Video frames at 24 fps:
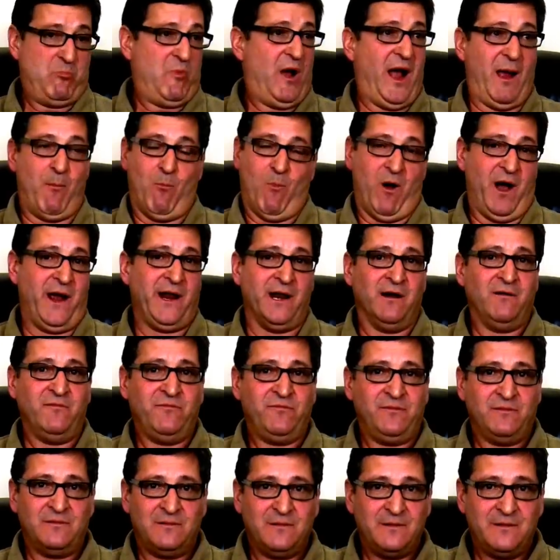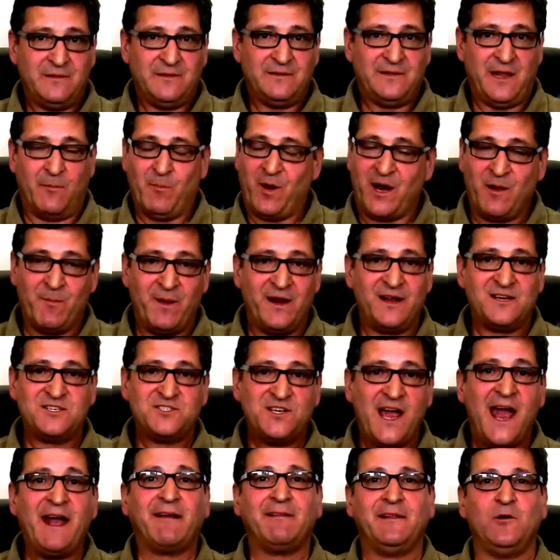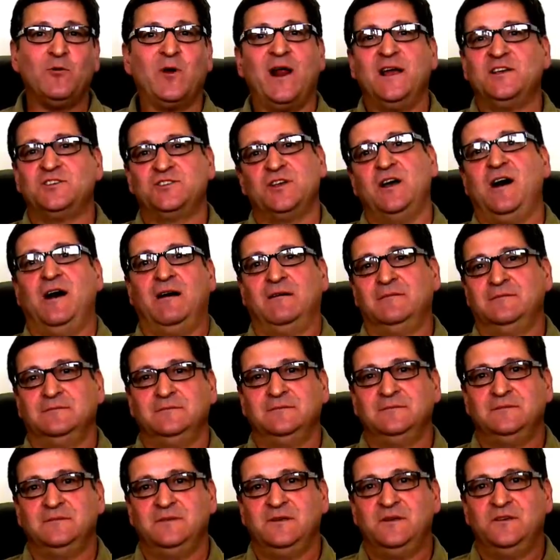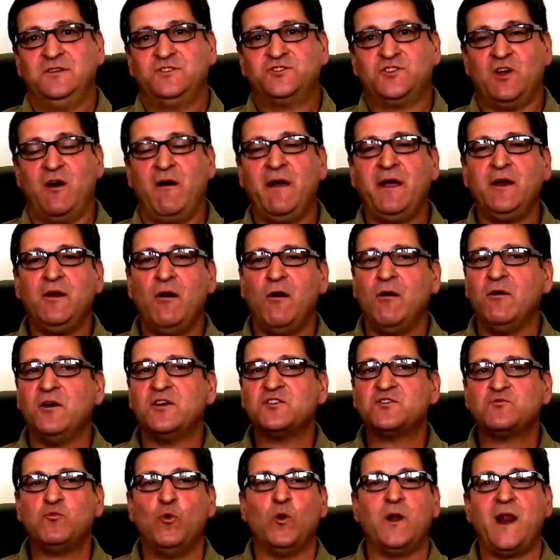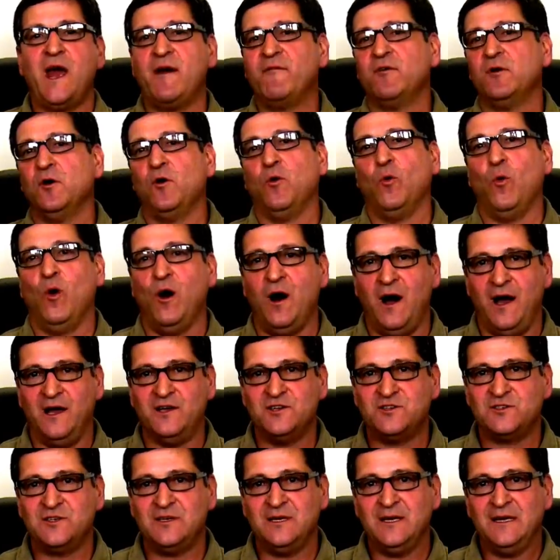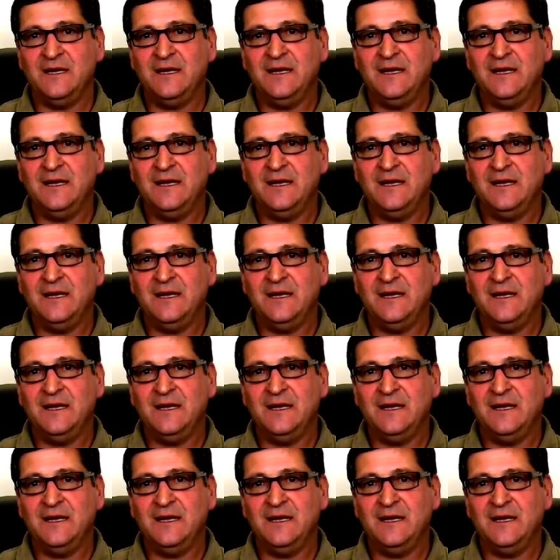I might have. It might have been exactly what I saw. So all I know is whatever it was,